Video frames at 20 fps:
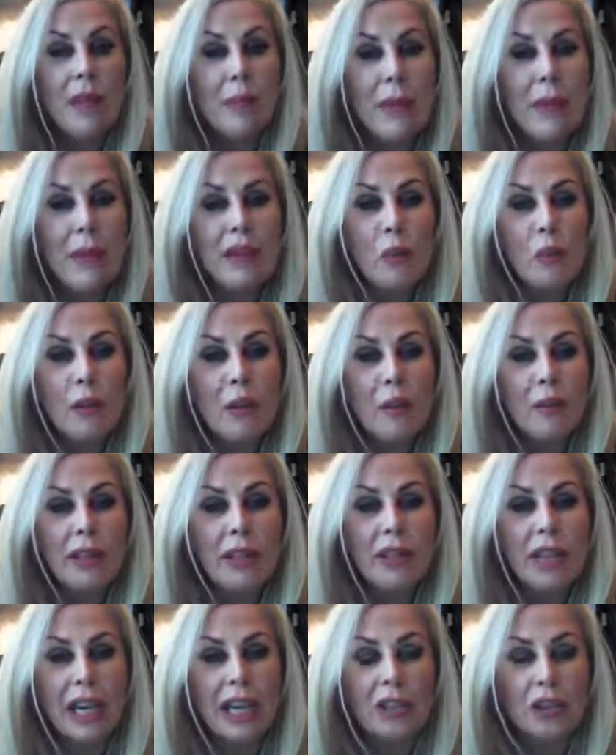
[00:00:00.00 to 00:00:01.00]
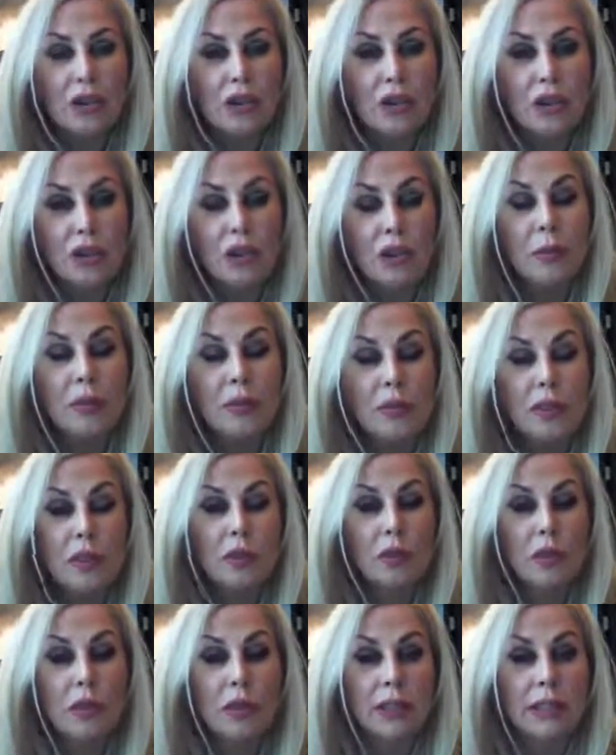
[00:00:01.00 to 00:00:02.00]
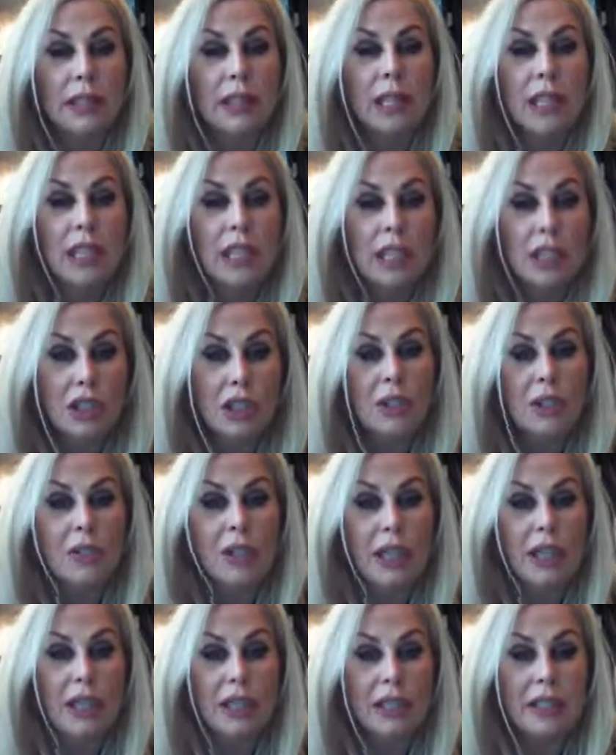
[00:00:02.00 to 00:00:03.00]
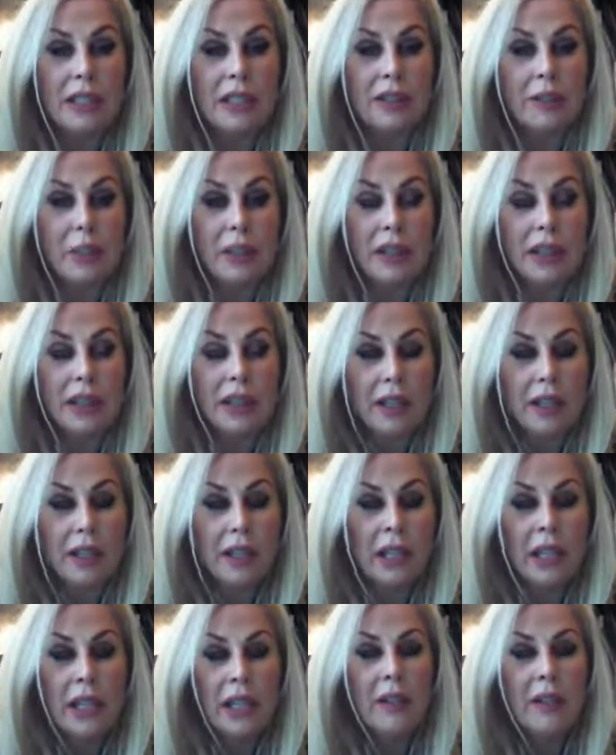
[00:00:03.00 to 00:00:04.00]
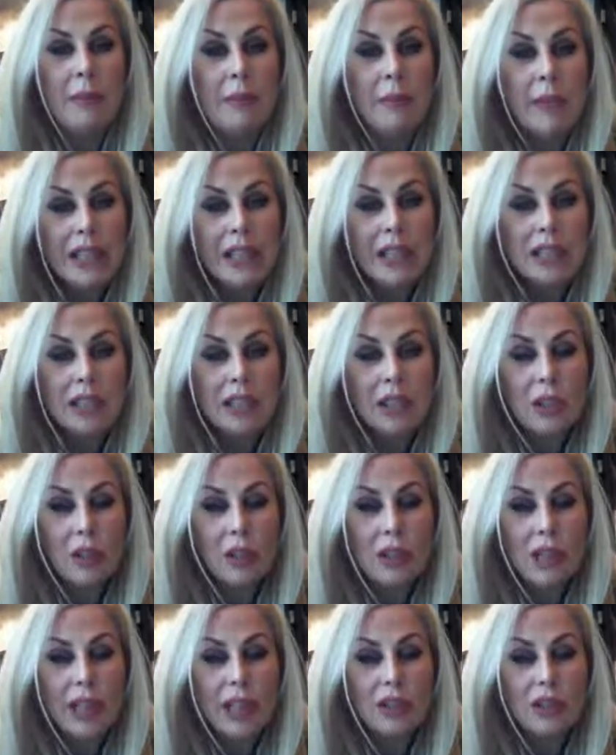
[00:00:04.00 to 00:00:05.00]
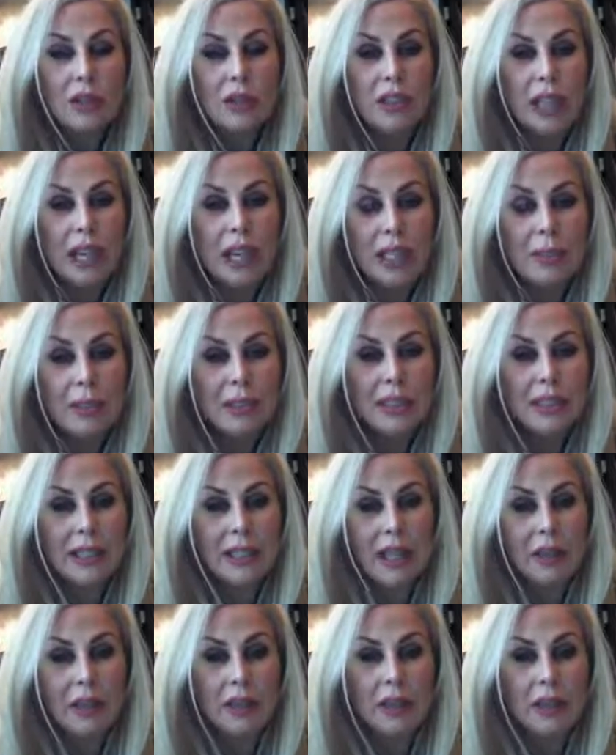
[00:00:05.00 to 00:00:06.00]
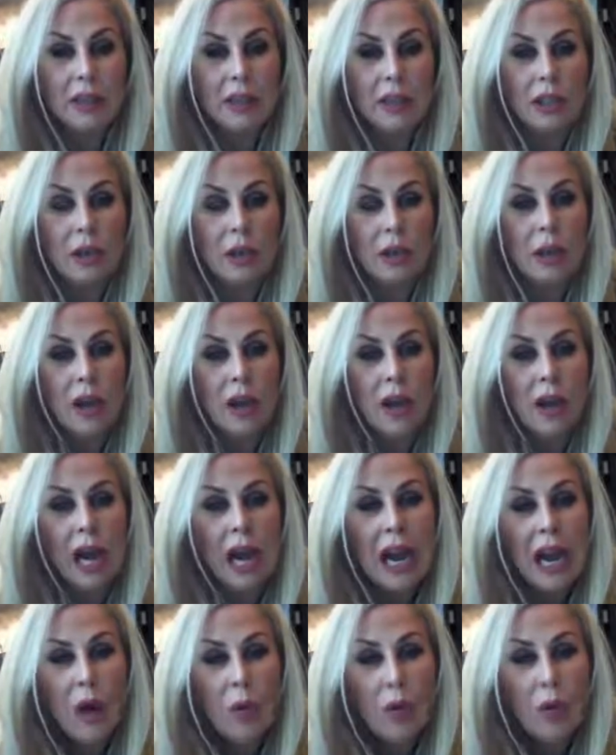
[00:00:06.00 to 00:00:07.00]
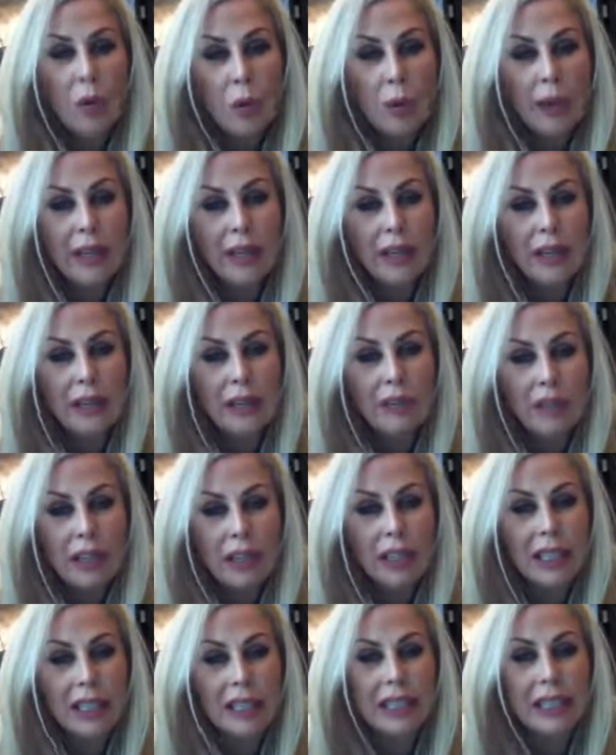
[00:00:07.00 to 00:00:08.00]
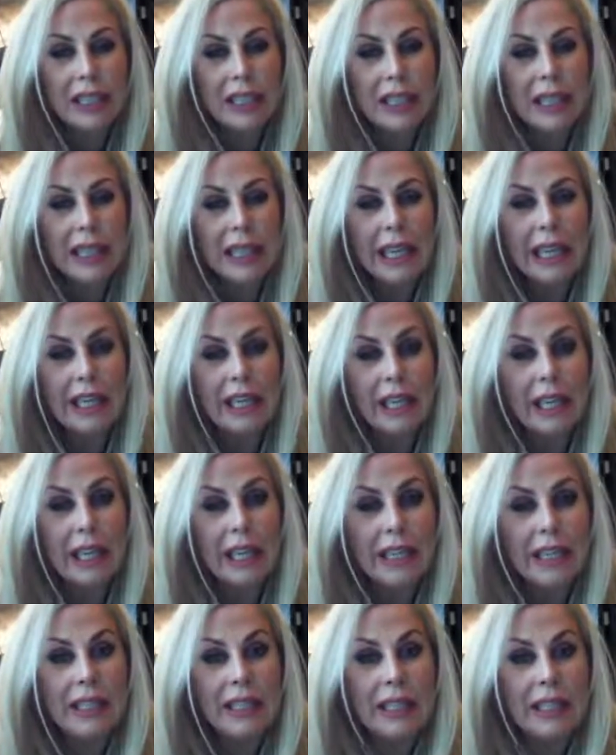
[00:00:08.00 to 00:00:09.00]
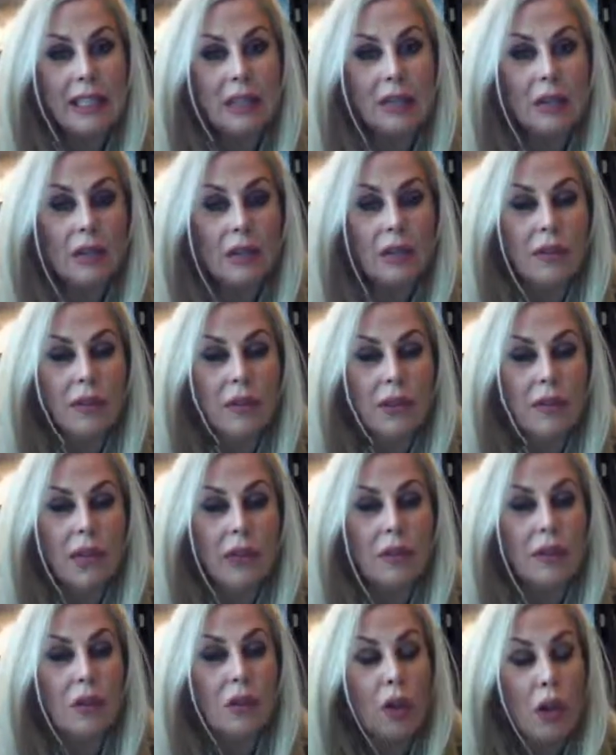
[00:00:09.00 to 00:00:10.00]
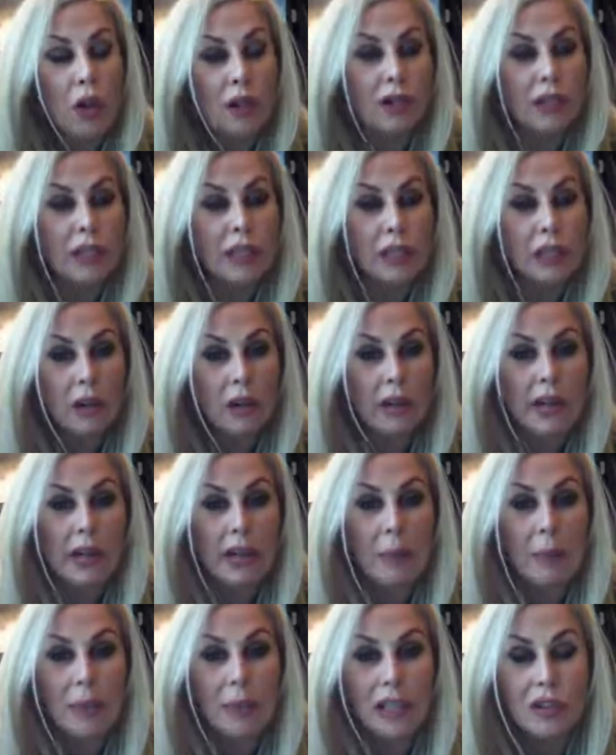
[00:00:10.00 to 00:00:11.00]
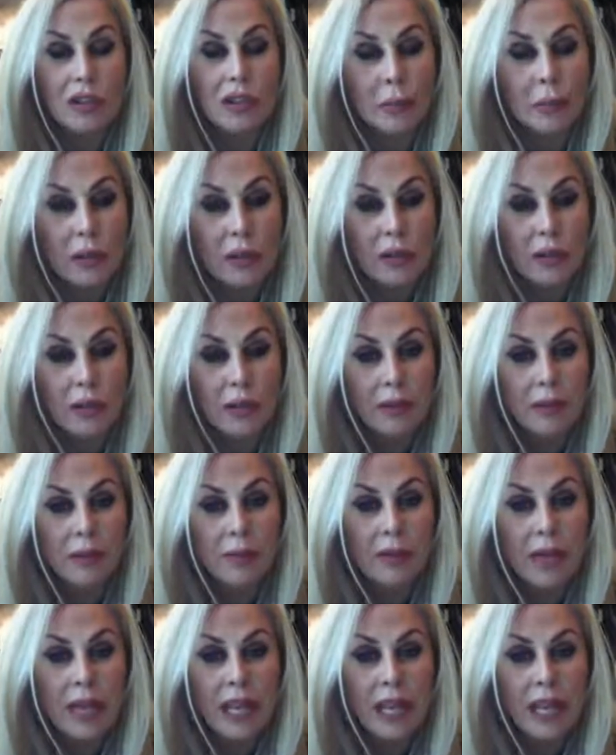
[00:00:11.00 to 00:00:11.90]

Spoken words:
the men and women, the actual human resource associated with it, the minutes, so the actual timescales, how quickly, realistically, can you get these things off of the ground? You can't just start a campaign tomorrow.